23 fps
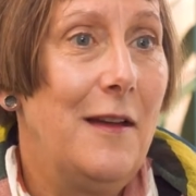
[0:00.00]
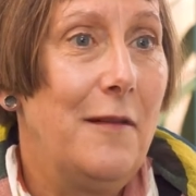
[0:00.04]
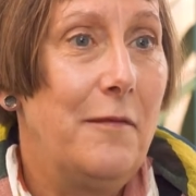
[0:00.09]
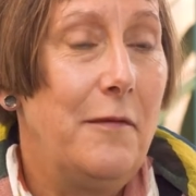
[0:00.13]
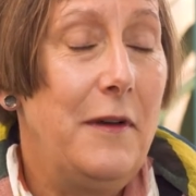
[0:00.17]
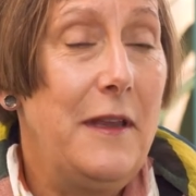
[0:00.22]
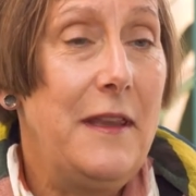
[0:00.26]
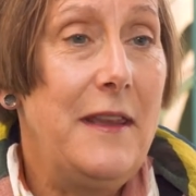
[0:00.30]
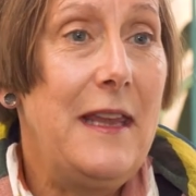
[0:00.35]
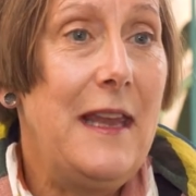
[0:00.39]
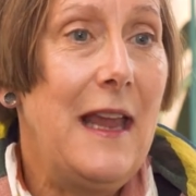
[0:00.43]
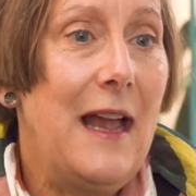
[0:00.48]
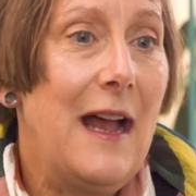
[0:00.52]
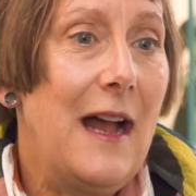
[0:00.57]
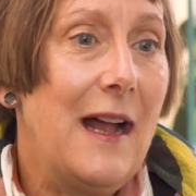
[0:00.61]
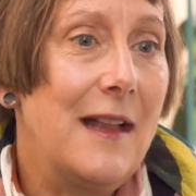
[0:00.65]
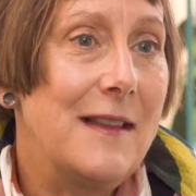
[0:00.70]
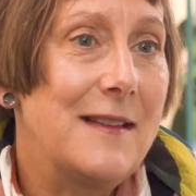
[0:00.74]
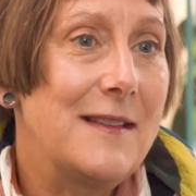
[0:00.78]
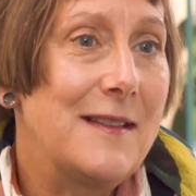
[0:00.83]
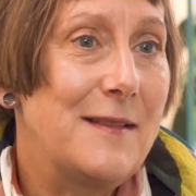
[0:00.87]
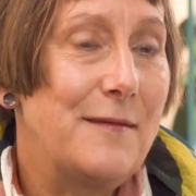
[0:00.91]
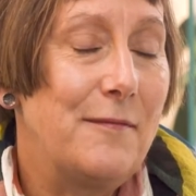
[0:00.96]
With the
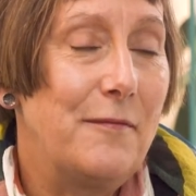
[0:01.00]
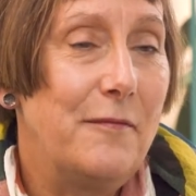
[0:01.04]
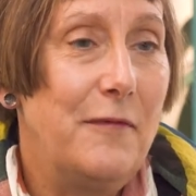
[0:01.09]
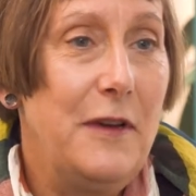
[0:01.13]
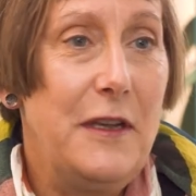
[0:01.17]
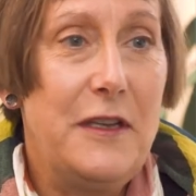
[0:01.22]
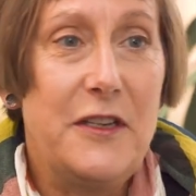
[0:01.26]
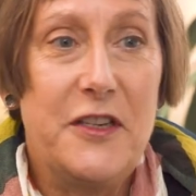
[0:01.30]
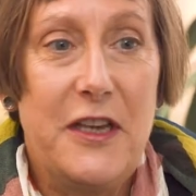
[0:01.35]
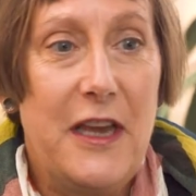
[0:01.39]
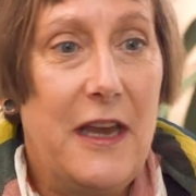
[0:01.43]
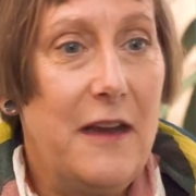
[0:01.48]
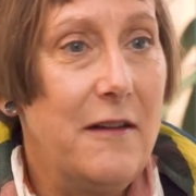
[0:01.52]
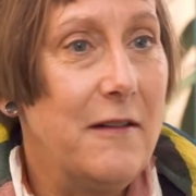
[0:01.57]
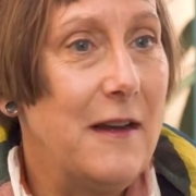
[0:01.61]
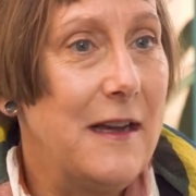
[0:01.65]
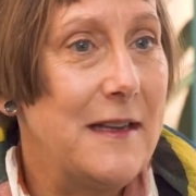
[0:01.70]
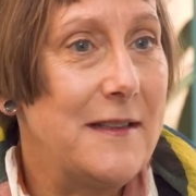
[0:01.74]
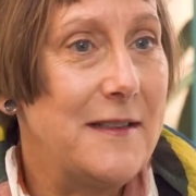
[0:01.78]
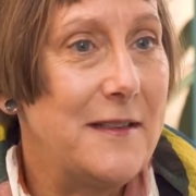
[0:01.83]
arts, we share our